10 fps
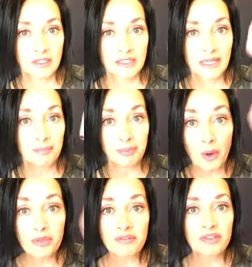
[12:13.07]
click
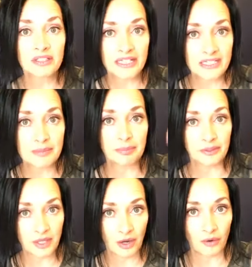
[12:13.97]
both of the links
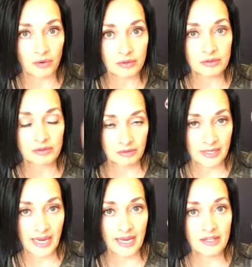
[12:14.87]
below,
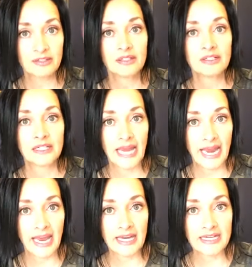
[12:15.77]
okay?
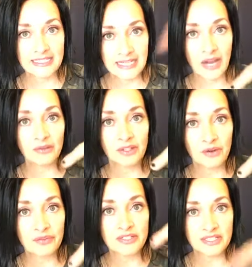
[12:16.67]
And
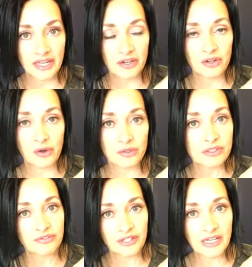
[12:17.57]
download the Slay Your
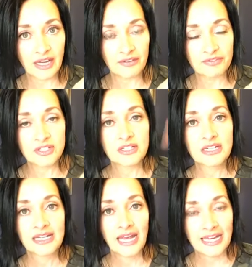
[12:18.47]
Goals free gift
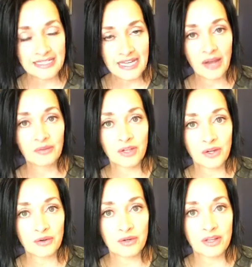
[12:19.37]
and
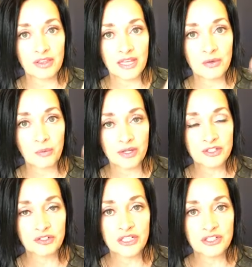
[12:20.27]
download the
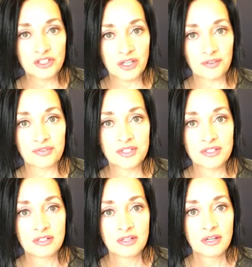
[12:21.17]
One Degree
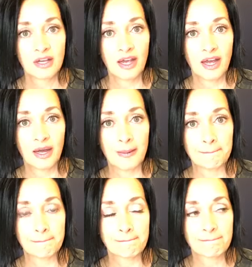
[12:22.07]
Shift
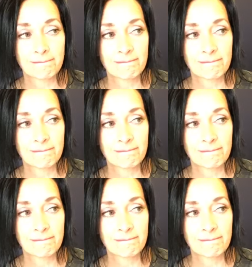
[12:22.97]
um,